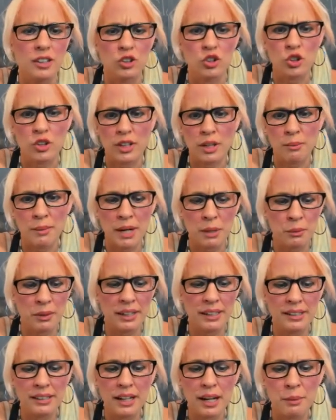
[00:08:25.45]
so the command we're
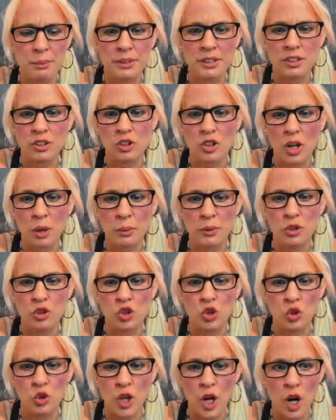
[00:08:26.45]
going to type is going to start with
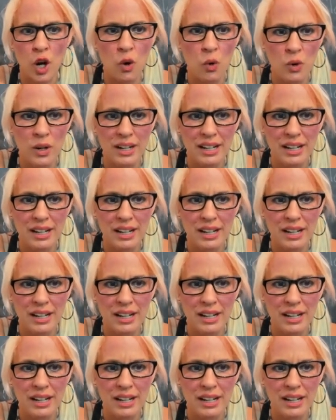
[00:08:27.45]
sudo.